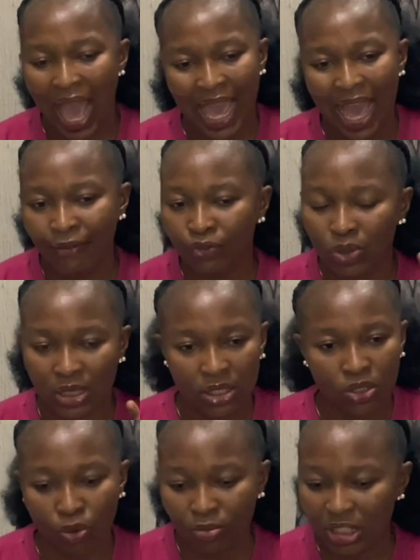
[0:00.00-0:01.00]
I have to
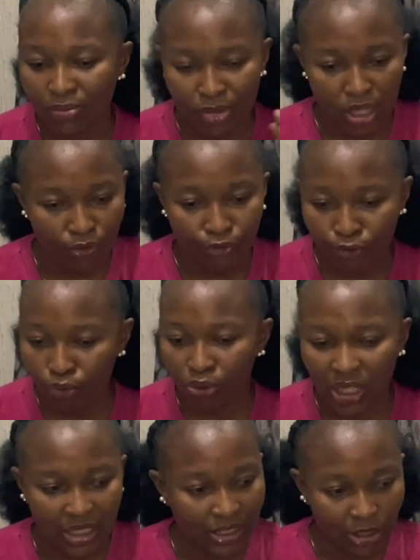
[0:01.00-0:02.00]
see something
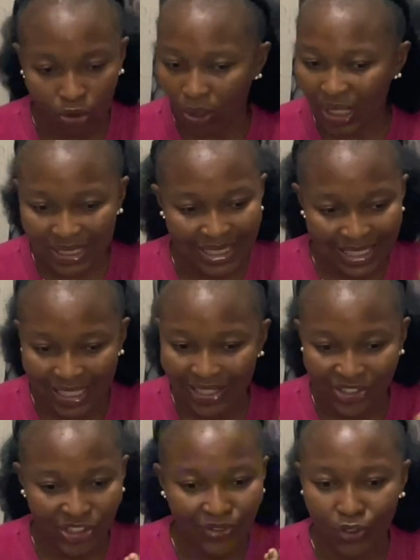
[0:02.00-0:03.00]
meaningful in the talking
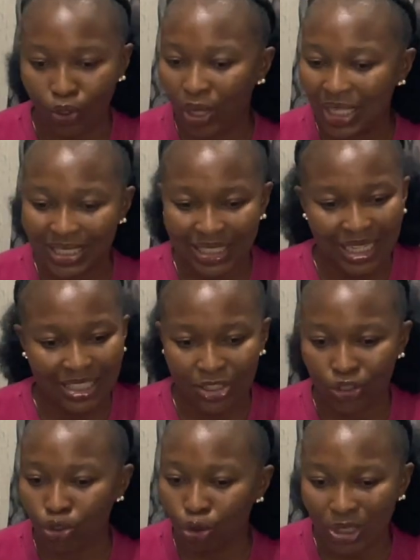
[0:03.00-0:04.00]
stage. If the talking stage
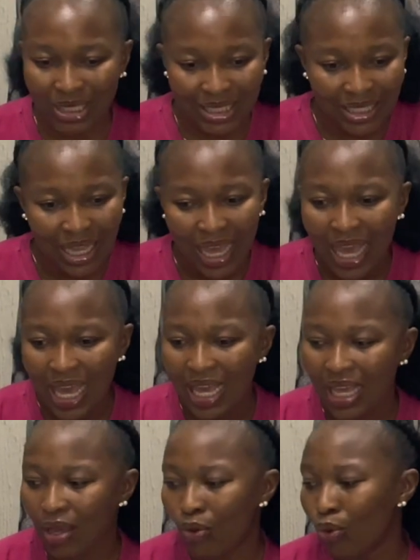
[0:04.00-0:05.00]
is just
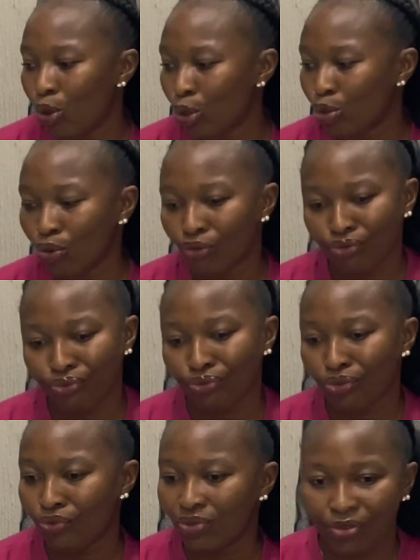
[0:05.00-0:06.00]
a whole lot of
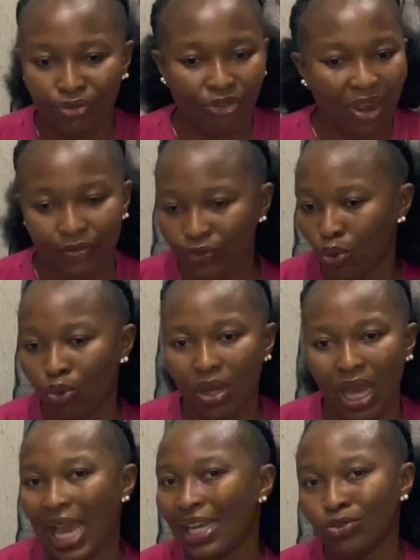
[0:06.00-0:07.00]
riffraff
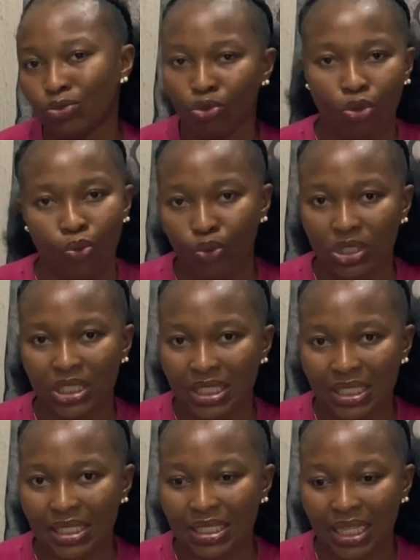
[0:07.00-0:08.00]
talk, I do not want
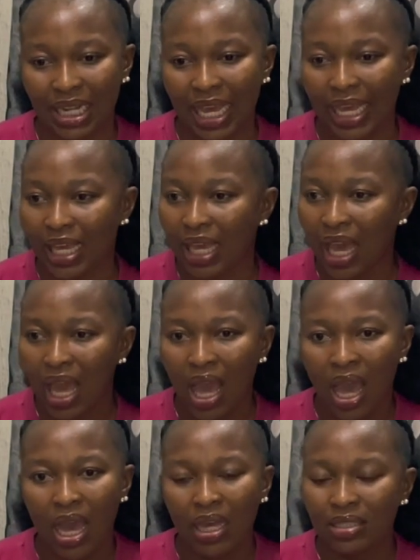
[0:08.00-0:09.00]
it this year. Like,
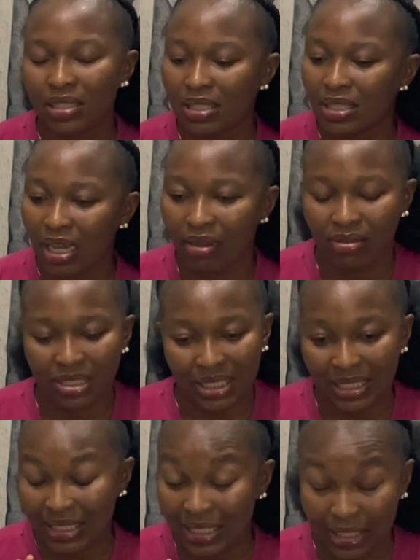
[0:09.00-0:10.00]
this year
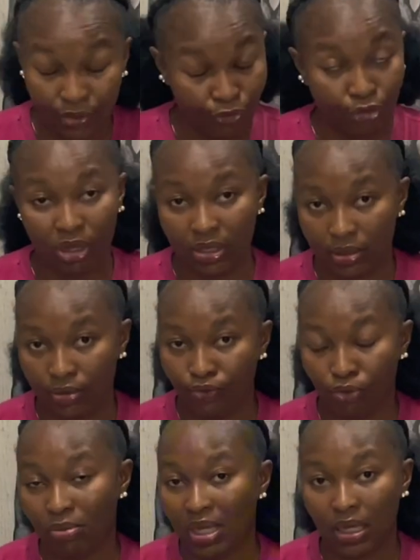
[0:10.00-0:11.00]
is different
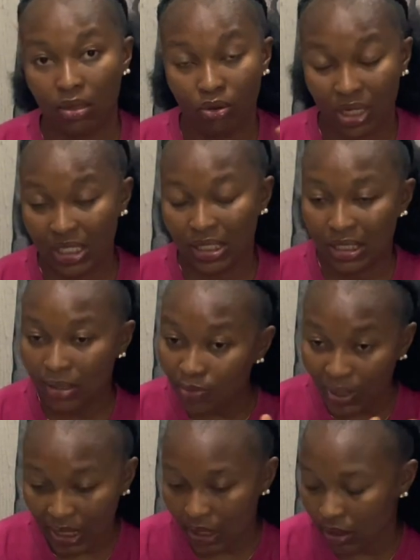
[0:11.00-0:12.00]
for me, honestly
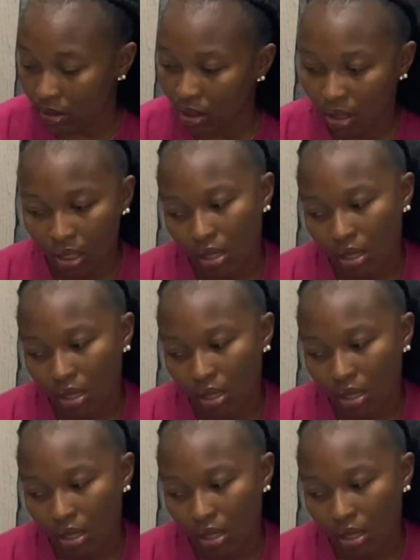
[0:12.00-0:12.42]
speaking.